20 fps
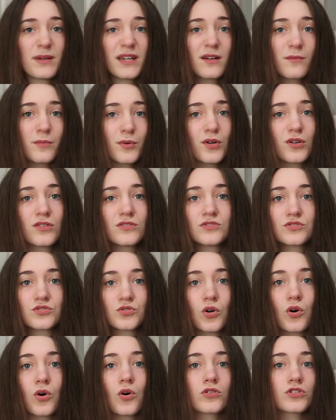bigger buttons
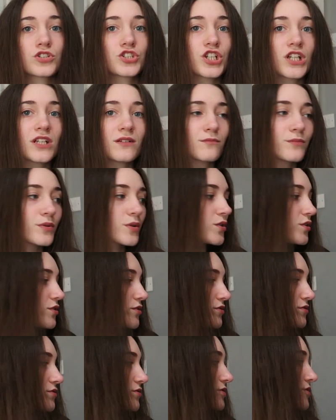or jean
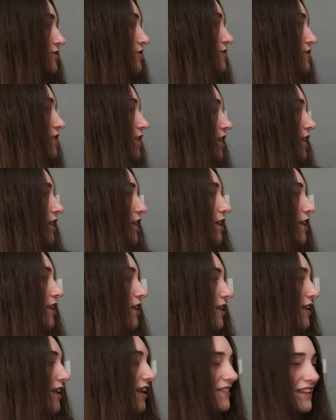buttons,
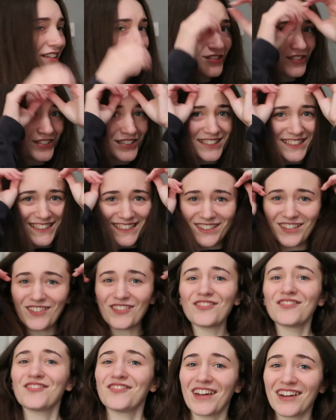and they're just
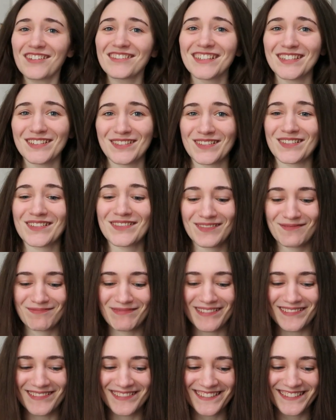very
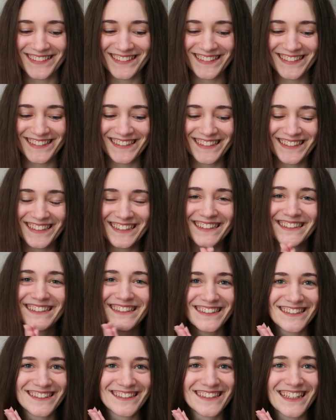adorable.
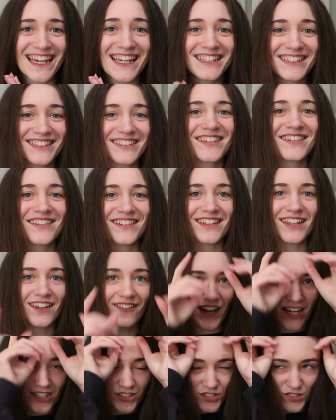They're so
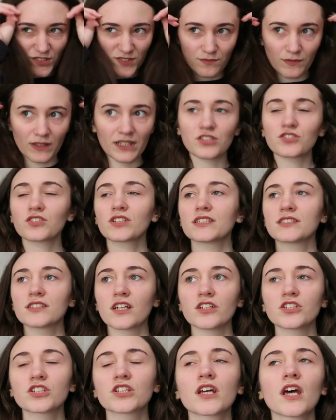cute. I just literally
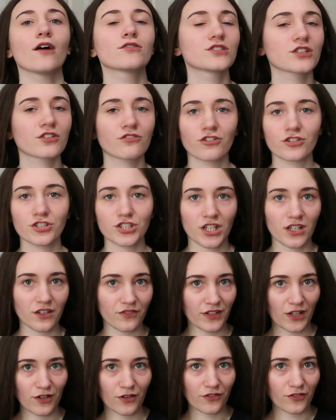searched how to crochet a
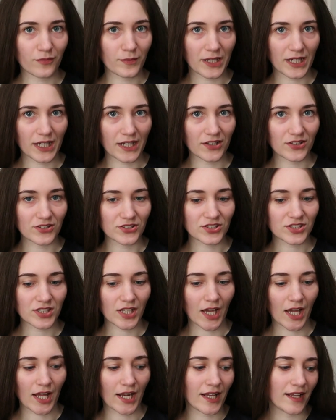flower for beginners
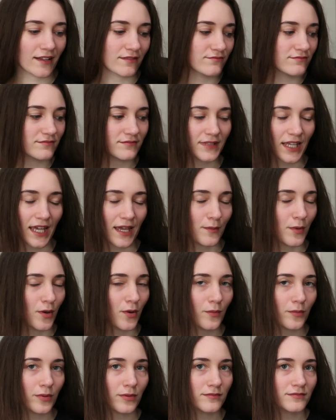and it came
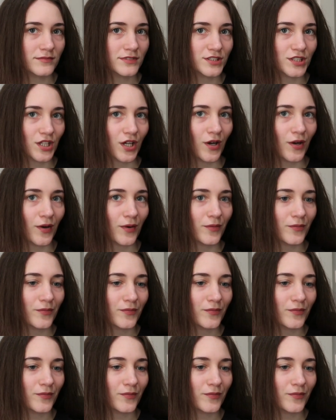up. So